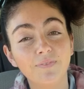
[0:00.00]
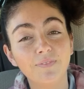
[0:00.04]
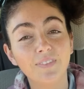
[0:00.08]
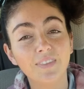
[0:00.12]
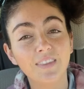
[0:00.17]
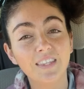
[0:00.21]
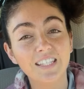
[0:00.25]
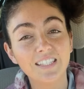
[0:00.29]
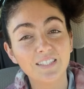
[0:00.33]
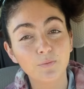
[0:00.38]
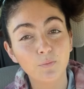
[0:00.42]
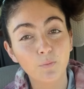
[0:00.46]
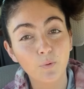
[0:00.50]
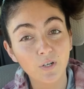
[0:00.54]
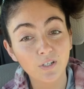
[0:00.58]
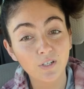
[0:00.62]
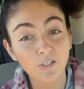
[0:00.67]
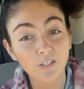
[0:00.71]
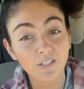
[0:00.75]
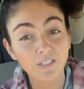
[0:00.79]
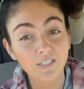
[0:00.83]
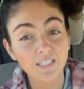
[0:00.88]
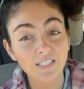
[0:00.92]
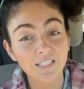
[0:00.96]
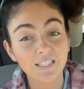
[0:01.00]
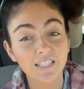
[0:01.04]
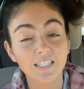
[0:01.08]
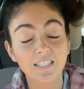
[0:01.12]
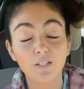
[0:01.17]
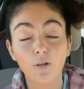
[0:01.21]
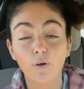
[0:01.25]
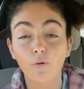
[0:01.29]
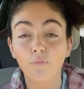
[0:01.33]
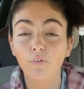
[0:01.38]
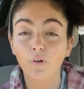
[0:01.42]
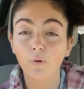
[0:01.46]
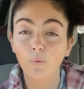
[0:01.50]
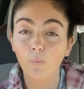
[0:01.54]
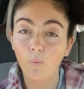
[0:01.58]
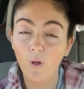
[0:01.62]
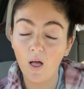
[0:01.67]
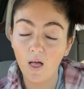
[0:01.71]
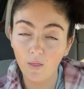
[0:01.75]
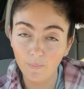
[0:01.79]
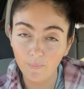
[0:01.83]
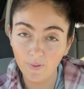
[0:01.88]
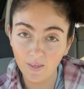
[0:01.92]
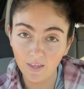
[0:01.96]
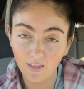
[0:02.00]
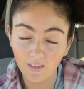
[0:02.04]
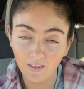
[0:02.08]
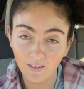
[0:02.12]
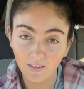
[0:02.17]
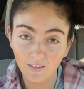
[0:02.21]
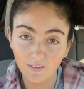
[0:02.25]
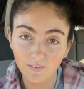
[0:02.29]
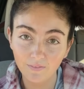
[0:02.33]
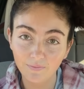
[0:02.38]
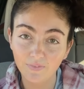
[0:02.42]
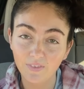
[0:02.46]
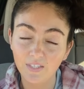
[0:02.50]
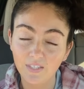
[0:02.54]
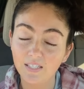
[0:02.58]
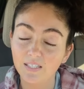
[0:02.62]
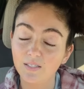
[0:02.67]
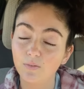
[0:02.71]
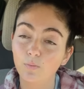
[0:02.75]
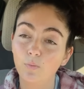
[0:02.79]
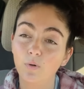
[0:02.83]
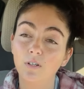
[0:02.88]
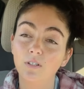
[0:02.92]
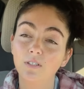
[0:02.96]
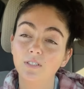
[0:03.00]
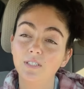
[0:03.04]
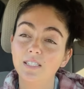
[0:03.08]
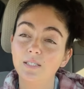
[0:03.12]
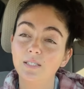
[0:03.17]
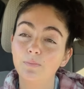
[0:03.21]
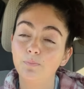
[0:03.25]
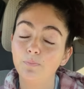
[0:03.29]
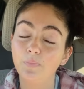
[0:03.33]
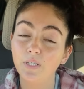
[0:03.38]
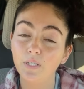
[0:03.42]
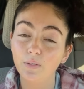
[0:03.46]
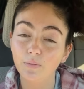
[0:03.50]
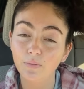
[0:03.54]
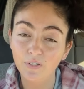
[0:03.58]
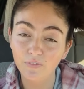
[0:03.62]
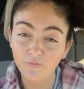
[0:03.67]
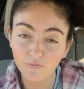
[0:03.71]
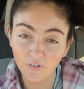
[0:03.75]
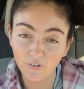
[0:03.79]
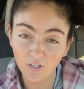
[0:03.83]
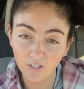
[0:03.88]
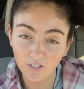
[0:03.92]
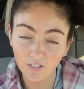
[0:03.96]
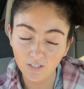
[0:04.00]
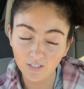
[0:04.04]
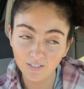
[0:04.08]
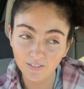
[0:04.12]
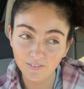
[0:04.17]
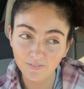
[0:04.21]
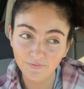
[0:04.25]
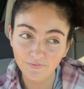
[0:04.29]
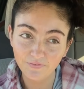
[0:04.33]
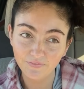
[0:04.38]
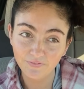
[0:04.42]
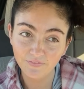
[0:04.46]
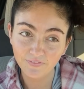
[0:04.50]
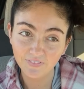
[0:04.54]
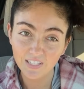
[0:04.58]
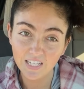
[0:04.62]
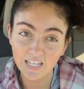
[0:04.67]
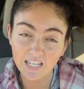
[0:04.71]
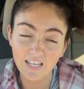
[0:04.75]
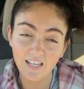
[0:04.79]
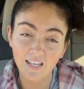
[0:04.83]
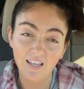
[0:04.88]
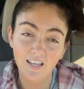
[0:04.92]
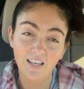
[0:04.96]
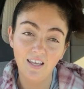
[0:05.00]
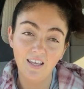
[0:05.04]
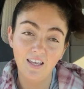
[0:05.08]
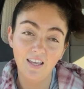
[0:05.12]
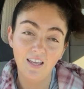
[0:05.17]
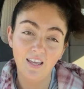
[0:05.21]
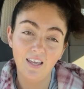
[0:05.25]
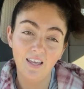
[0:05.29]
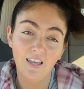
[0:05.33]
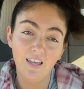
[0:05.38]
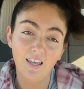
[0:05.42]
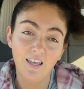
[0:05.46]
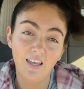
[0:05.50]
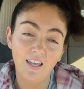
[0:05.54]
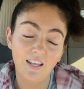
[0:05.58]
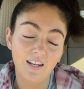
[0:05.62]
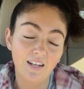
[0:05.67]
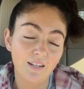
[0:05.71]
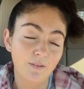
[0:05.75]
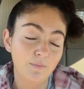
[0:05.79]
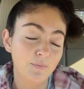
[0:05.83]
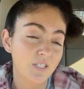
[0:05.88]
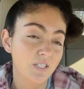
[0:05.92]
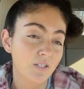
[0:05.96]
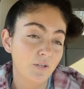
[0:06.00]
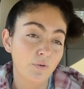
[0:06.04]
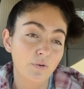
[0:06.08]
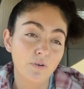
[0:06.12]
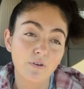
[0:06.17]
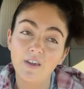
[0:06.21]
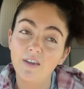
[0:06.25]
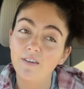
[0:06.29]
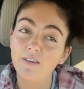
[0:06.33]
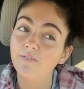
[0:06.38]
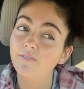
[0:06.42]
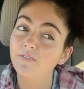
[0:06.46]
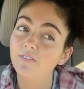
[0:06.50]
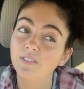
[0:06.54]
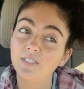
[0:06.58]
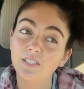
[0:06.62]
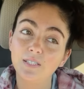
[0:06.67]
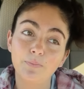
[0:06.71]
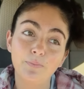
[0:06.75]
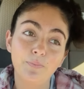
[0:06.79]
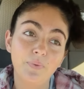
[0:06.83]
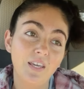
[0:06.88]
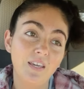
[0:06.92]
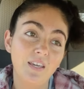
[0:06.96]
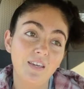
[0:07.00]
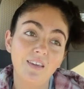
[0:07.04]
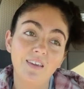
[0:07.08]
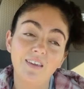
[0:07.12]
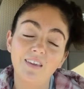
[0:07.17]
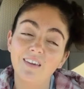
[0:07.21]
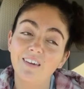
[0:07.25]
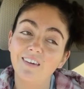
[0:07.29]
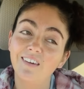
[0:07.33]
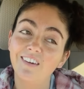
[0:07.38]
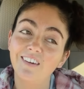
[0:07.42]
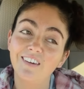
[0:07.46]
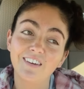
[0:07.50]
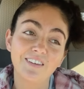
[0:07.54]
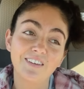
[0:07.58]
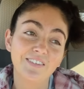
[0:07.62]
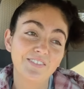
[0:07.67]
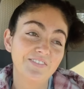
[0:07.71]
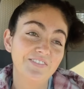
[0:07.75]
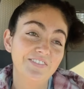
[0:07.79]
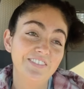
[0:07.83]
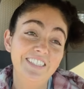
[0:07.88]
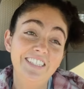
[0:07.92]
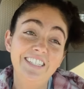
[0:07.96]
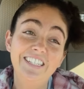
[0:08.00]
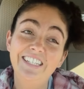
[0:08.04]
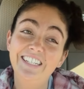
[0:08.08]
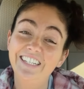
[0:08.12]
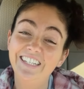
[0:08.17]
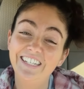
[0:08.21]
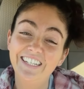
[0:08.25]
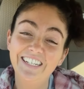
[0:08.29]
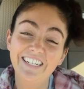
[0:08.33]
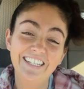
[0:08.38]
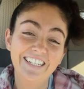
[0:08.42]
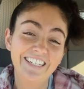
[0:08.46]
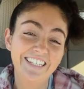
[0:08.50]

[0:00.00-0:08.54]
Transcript: This world is overwhelming. This world is beautiful. And I'm so grateful to be here. um,